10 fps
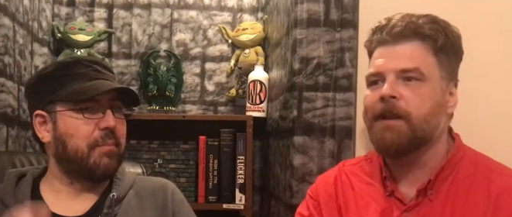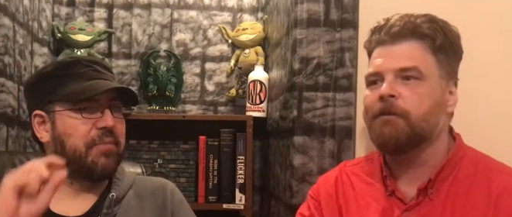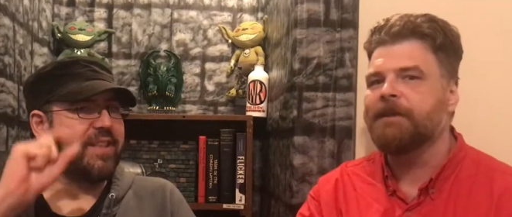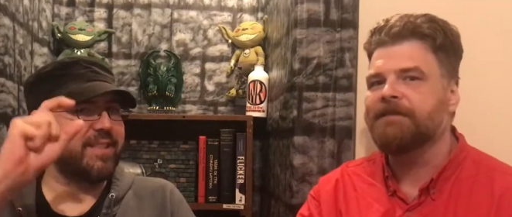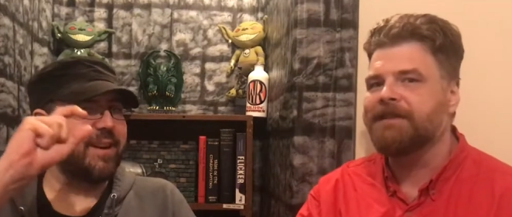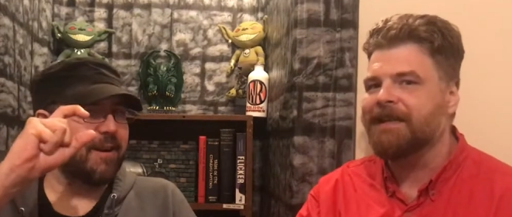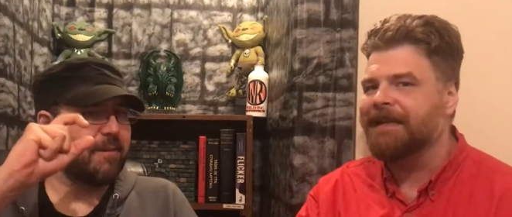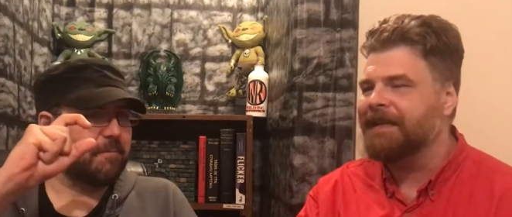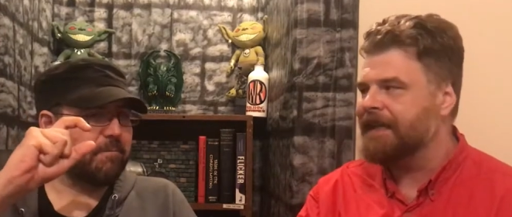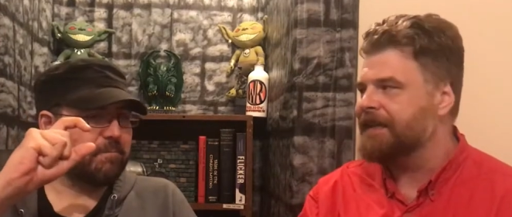Speaker 1: was for Keanu Reeves
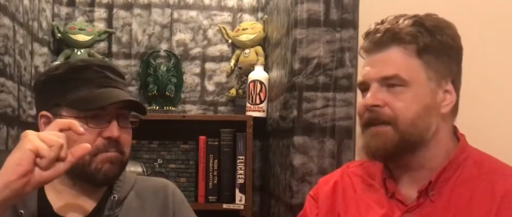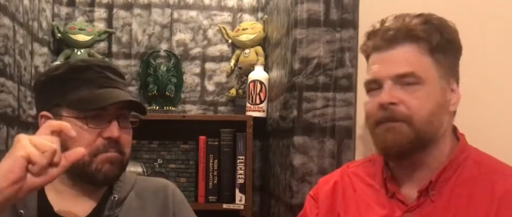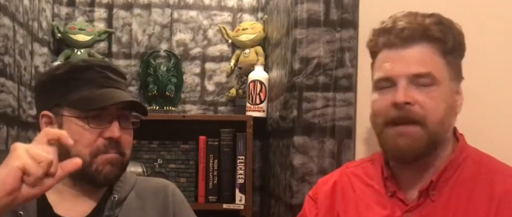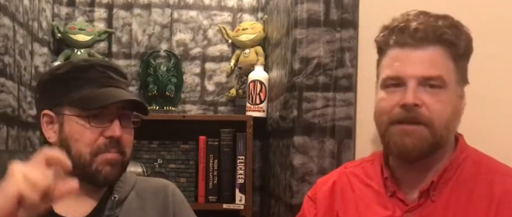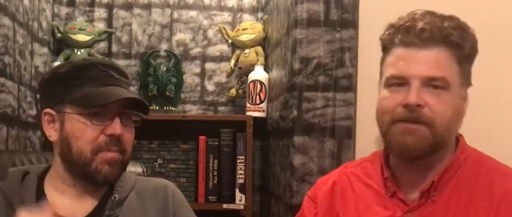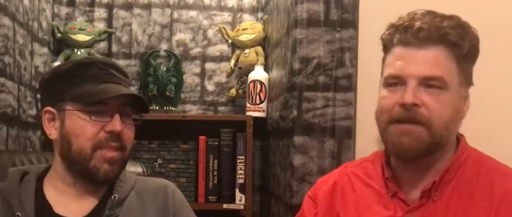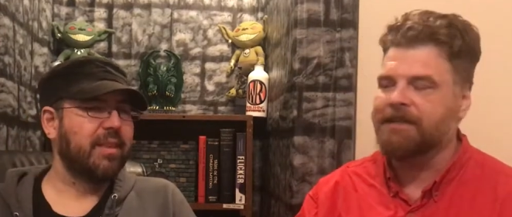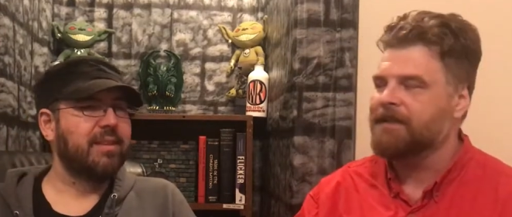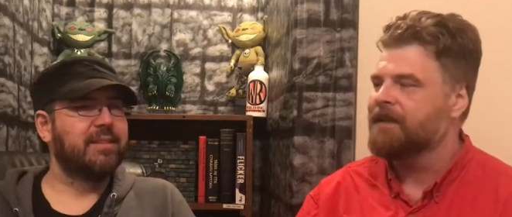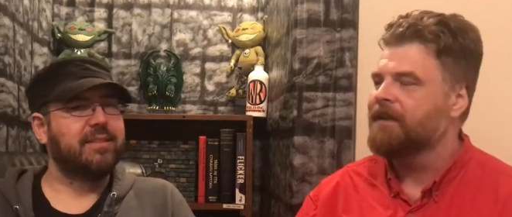there. to get The
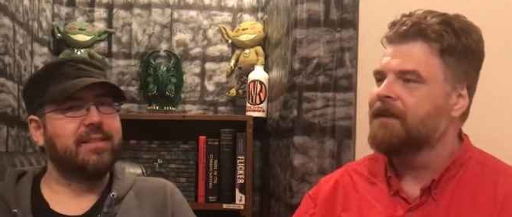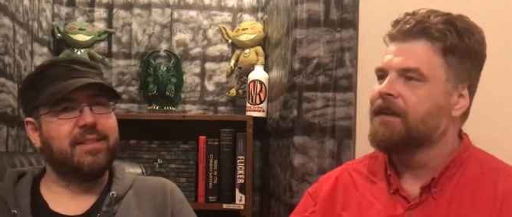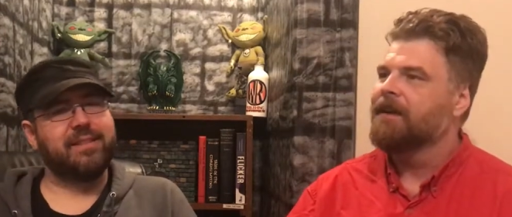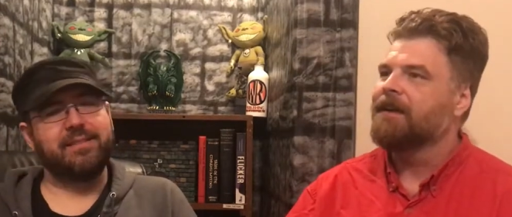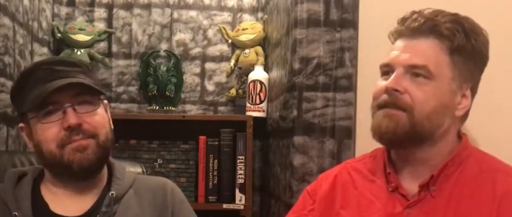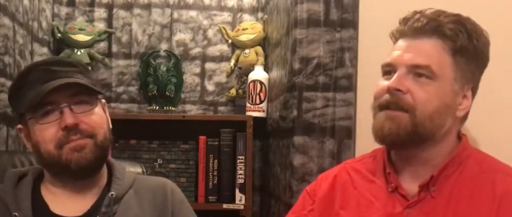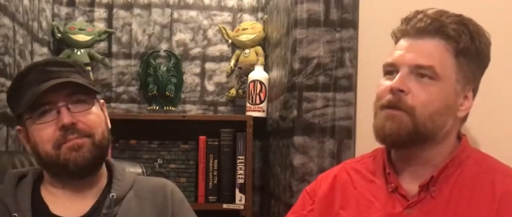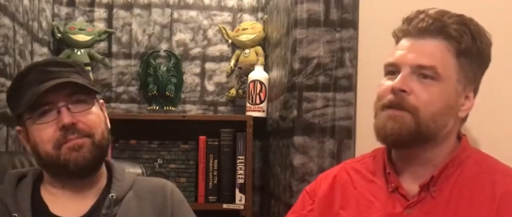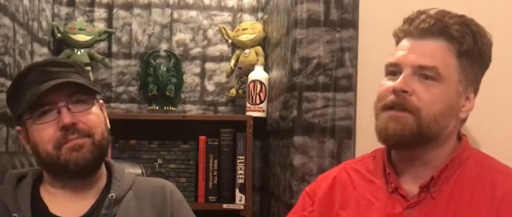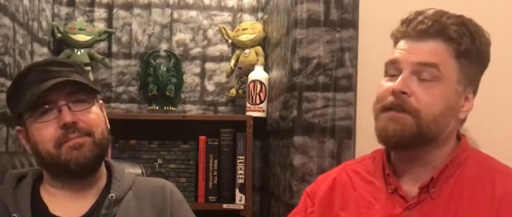Matrix. Yeah,
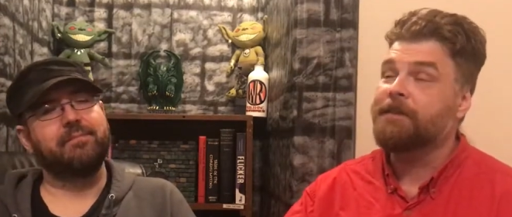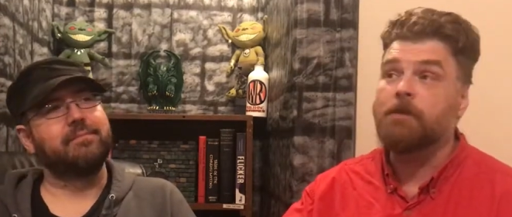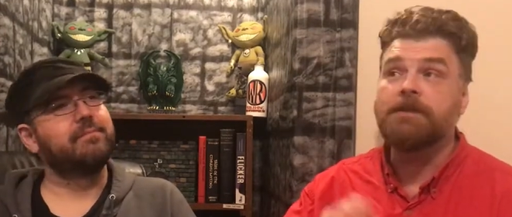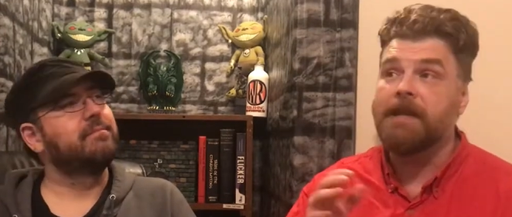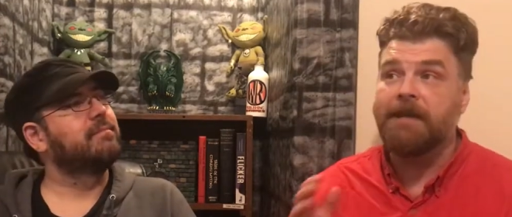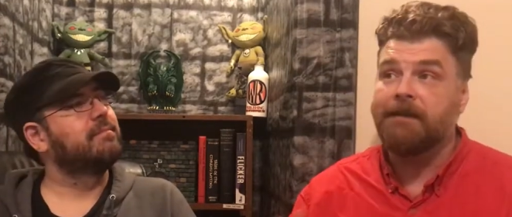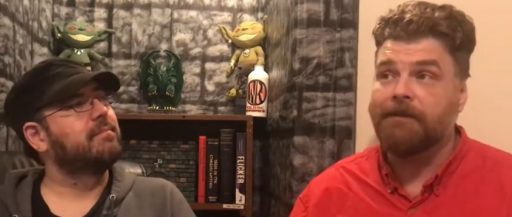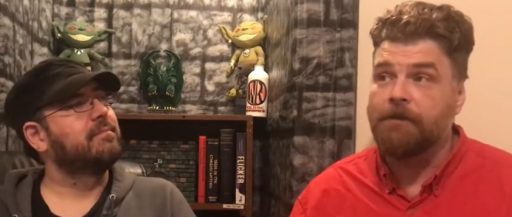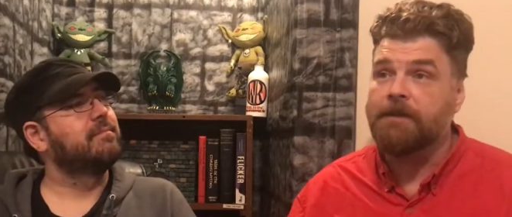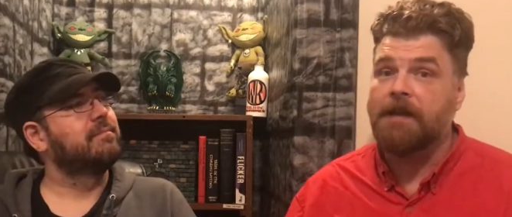there there's
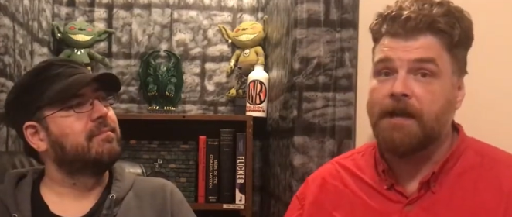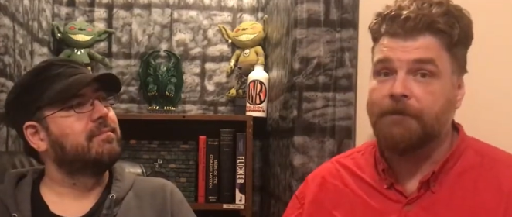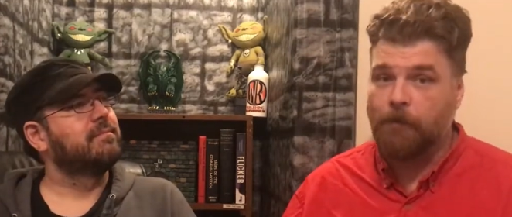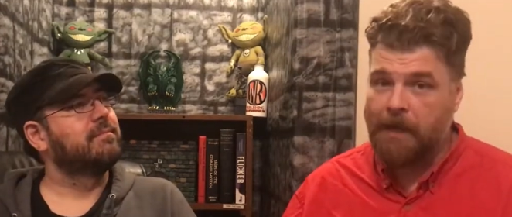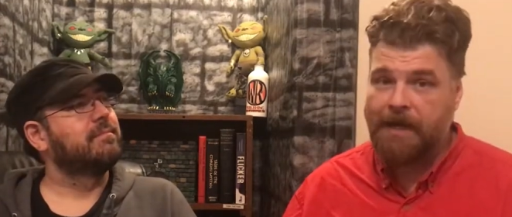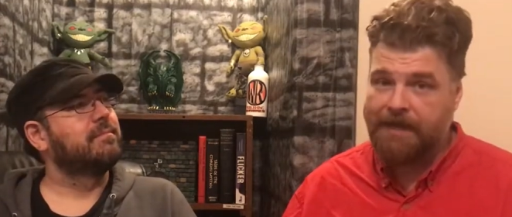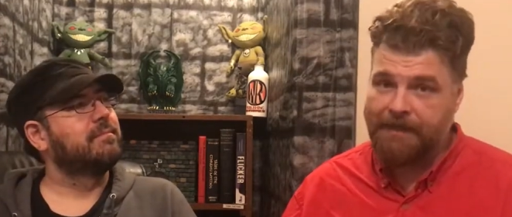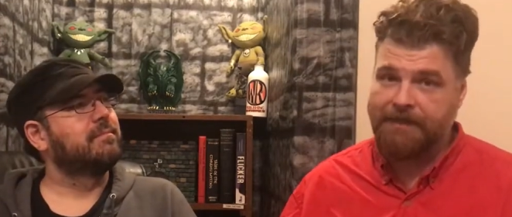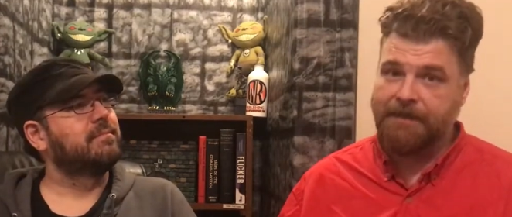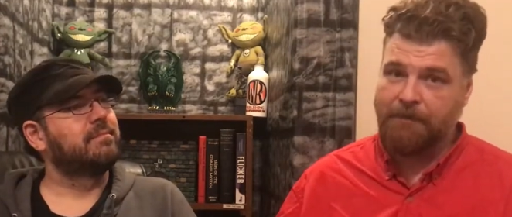there's a lot of great
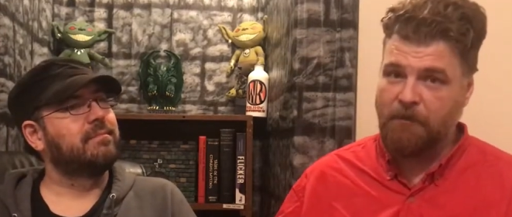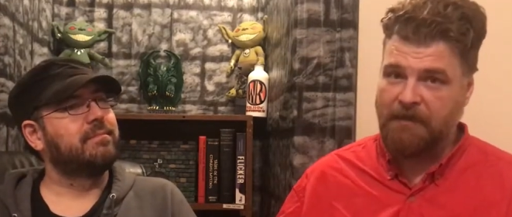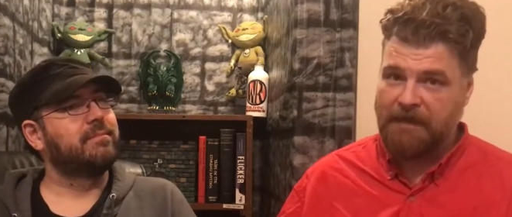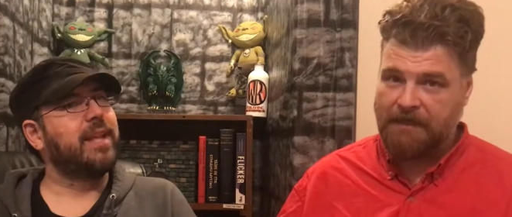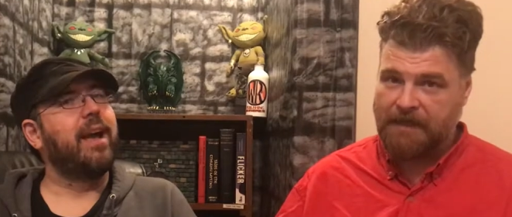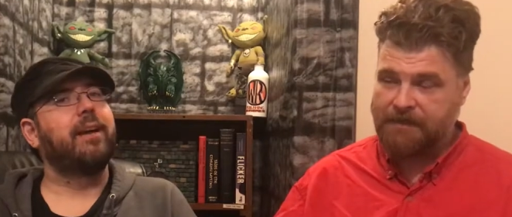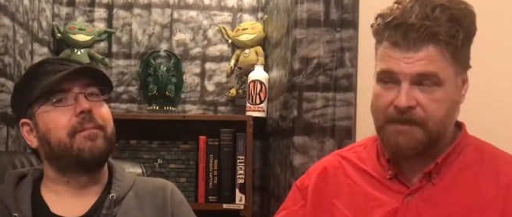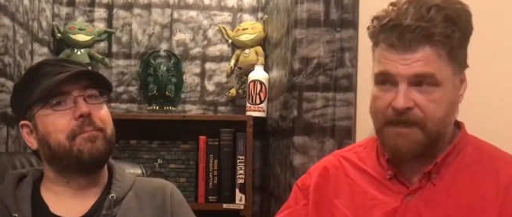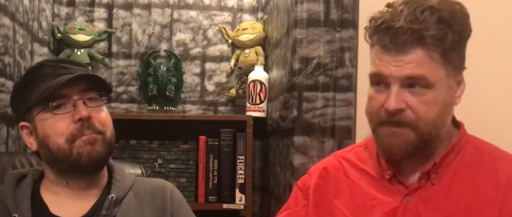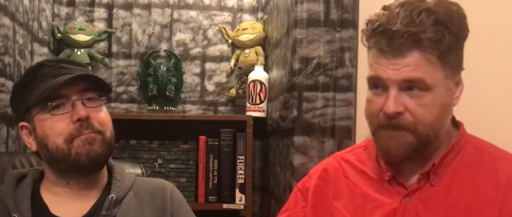ideas in the movie. Yeah,
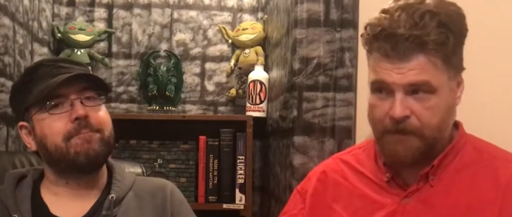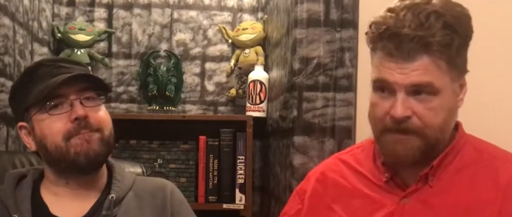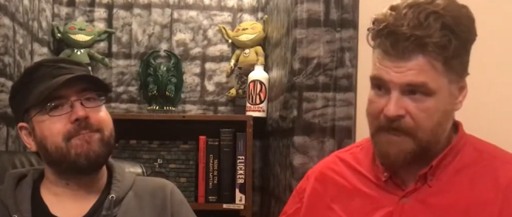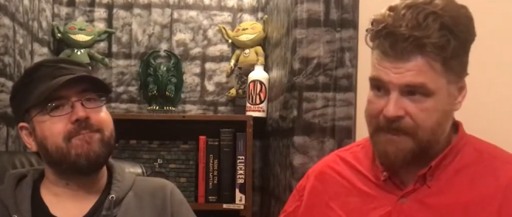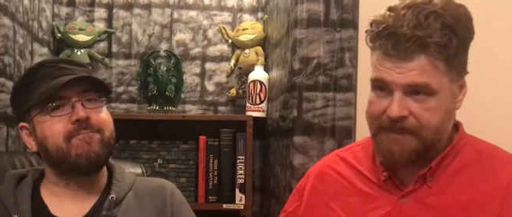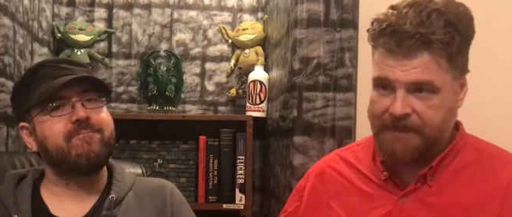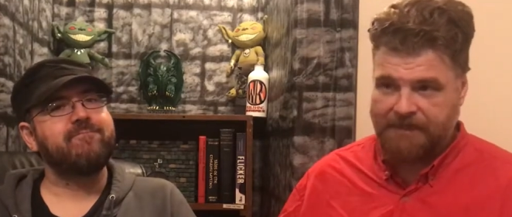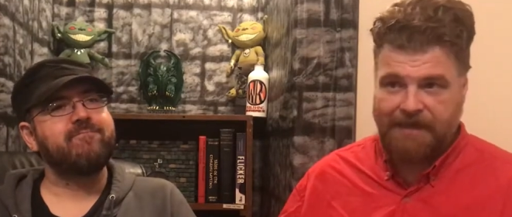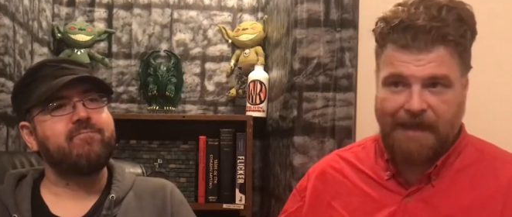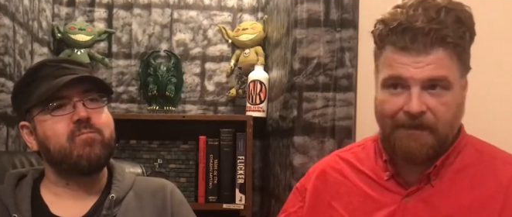that's what I said. It's it's
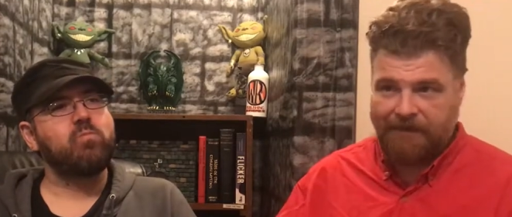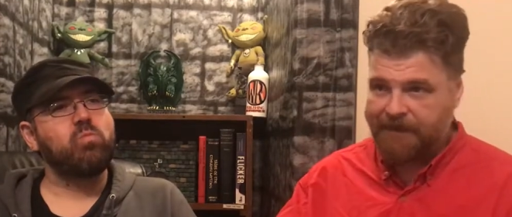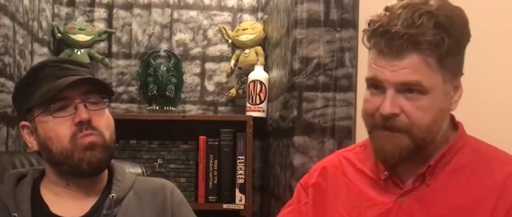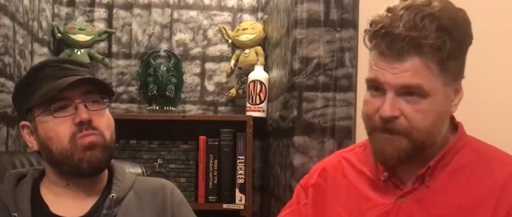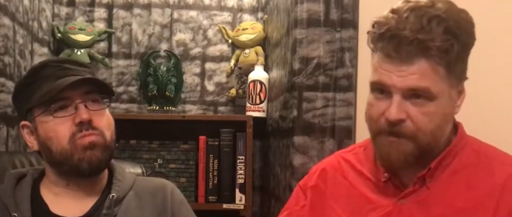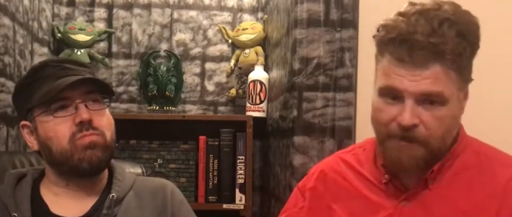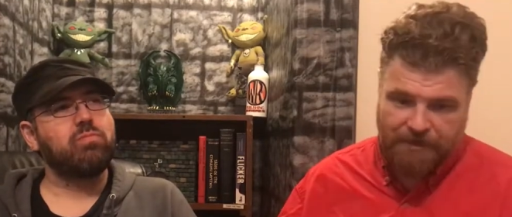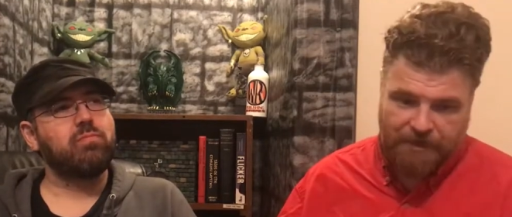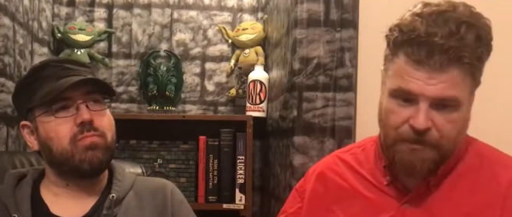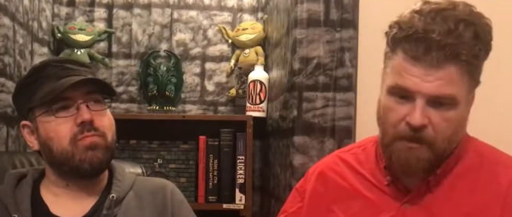idea salad. It
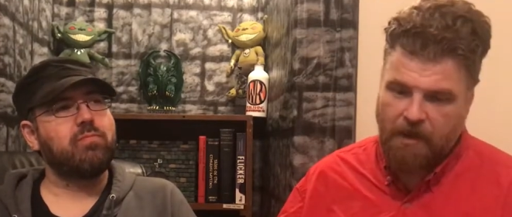shows the